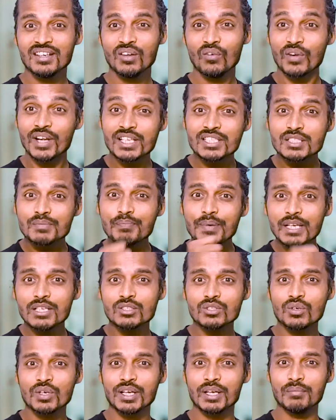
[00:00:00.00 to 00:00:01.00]
We can speak
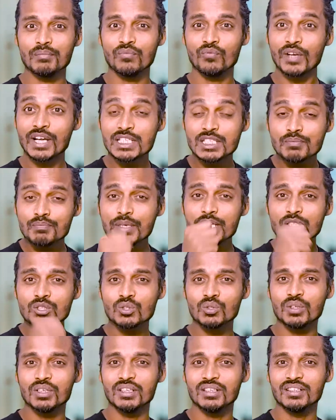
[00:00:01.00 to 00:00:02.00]
to him, we can speak
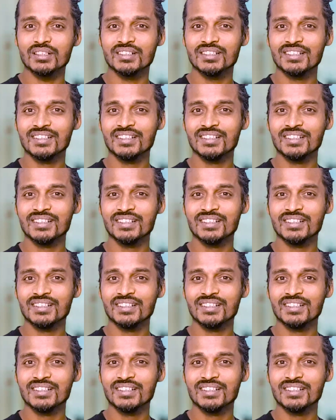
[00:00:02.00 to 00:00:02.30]
to her.